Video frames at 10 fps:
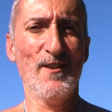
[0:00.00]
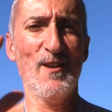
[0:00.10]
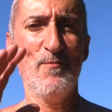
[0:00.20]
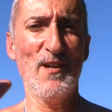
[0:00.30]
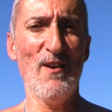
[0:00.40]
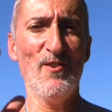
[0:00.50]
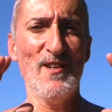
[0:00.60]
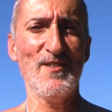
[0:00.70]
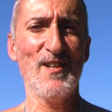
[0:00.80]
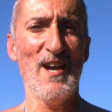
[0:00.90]
Keeping
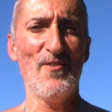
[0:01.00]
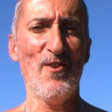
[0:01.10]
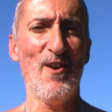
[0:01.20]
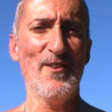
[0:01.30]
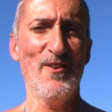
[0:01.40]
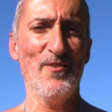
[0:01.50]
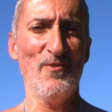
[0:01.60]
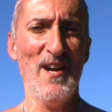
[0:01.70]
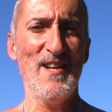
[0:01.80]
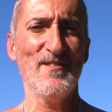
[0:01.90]
everything together on Earth,
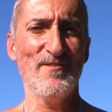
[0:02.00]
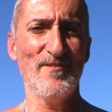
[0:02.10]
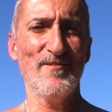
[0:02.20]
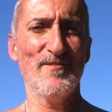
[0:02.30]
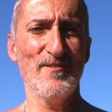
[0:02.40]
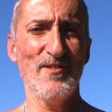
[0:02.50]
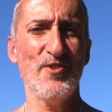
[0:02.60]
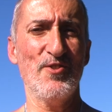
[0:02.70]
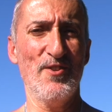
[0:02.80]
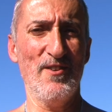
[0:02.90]
right?
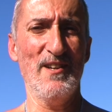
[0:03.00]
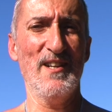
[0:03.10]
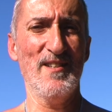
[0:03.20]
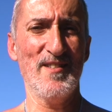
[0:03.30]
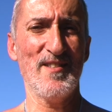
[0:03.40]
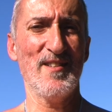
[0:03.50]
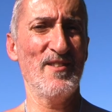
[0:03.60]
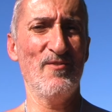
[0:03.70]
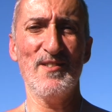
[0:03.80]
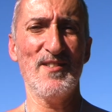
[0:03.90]
Sure it is.
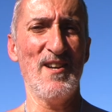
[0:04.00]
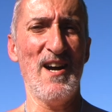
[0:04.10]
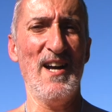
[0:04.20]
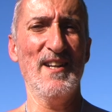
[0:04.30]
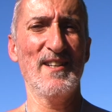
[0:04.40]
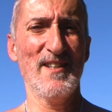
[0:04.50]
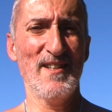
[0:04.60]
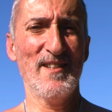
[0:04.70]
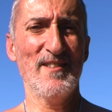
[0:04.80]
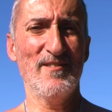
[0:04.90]
No, it's not.
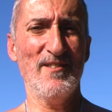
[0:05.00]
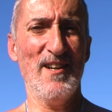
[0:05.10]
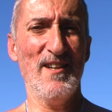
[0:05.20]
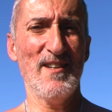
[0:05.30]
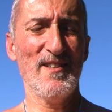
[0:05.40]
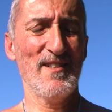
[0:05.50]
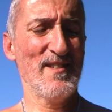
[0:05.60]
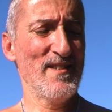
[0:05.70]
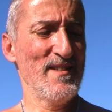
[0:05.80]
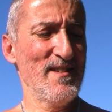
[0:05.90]
Okay.
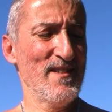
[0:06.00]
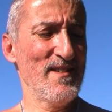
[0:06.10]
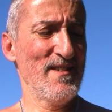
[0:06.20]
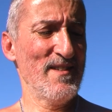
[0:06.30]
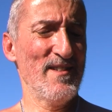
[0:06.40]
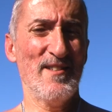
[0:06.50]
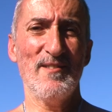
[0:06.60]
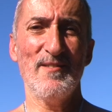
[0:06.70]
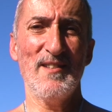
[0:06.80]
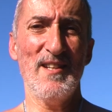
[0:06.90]

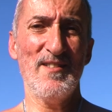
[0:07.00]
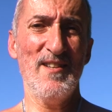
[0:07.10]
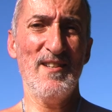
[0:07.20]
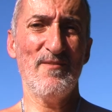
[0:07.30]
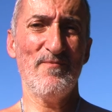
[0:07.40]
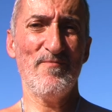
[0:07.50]
And that's it.